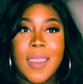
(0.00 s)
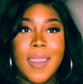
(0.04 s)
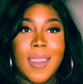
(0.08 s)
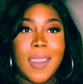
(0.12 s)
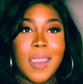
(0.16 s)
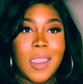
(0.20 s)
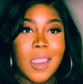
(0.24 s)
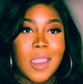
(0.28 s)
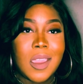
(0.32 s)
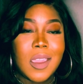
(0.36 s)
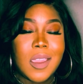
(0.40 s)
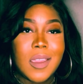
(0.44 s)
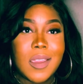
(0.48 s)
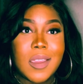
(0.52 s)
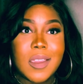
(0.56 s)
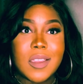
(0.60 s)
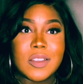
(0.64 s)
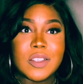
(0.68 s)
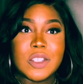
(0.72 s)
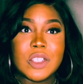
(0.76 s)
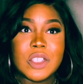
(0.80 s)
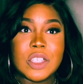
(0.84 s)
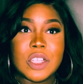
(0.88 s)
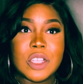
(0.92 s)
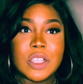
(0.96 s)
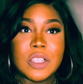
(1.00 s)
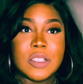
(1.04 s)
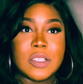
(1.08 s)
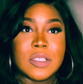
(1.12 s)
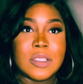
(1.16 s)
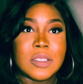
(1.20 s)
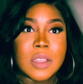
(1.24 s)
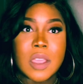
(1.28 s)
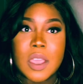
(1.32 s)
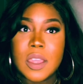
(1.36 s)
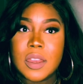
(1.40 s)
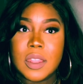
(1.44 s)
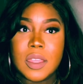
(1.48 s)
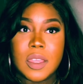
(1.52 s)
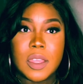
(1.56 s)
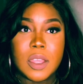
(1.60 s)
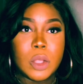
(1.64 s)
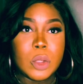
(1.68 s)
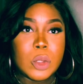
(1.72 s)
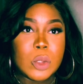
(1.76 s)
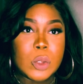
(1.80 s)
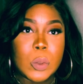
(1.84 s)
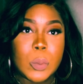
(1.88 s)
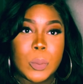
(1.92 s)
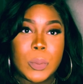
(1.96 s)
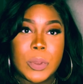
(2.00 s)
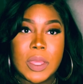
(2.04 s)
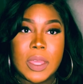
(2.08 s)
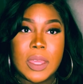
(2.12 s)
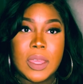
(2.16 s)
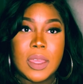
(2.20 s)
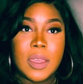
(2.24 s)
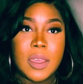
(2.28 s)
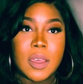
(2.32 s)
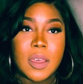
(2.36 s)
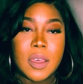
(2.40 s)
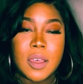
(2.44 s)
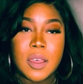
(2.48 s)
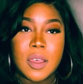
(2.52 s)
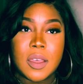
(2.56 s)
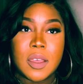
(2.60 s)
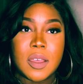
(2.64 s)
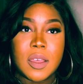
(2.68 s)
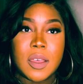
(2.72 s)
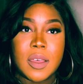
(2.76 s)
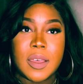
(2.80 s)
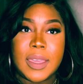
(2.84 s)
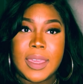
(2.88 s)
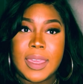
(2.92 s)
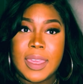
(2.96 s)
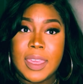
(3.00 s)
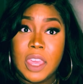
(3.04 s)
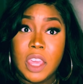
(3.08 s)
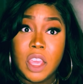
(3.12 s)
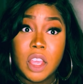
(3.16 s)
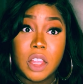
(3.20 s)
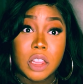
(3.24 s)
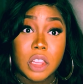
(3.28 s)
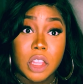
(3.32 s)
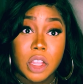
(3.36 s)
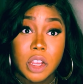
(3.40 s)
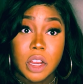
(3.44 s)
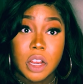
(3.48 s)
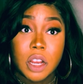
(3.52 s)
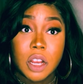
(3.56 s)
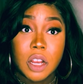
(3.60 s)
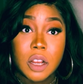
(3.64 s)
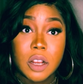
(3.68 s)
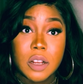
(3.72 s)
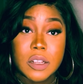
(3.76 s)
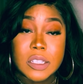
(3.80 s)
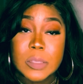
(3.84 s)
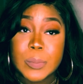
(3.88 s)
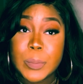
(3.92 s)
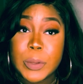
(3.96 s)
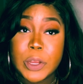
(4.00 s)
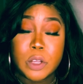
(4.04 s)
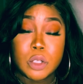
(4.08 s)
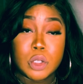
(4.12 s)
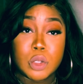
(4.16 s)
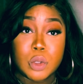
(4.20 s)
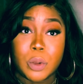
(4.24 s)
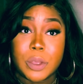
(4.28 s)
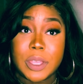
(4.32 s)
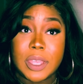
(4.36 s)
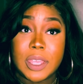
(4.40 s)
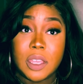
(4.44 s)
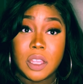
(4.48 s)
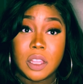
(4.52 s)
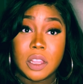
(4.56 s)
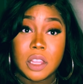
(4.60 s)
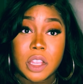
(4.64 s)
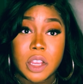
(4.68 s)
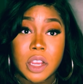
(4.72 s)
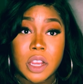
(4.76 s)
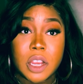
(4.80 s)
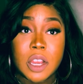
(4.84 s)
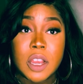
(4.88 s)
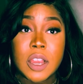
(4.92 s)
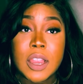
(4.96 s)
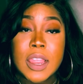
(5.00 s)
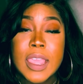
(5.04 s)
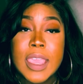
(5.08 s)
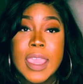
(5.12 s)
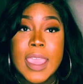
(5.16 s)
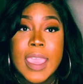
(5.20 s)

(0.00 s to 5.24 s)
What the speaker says: and she's studying to be a healer, a spiritual healer.